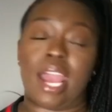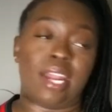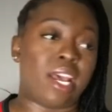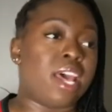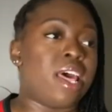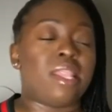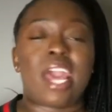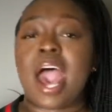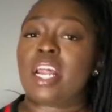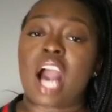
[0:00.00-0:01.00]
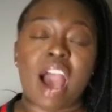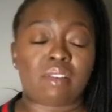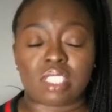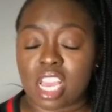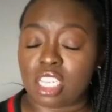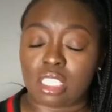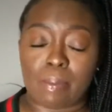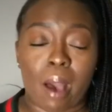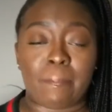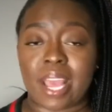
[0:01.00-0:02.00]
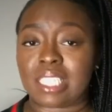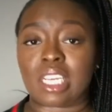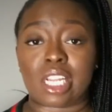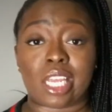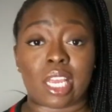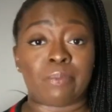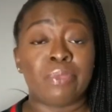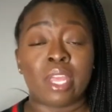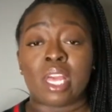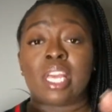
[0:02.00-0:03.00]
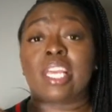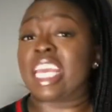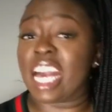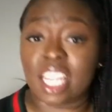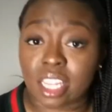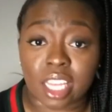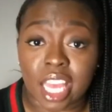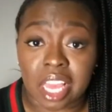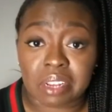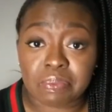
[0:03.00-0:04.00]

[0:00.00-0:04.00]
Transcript: and they had a conversation about basically killing the king.